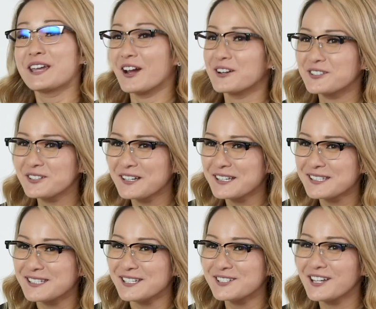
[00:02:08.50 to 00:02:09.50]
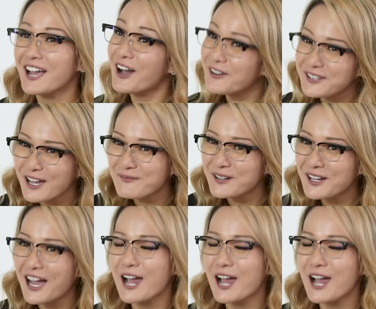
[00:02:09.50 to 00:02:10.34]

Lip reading: character is DJ Aoyama.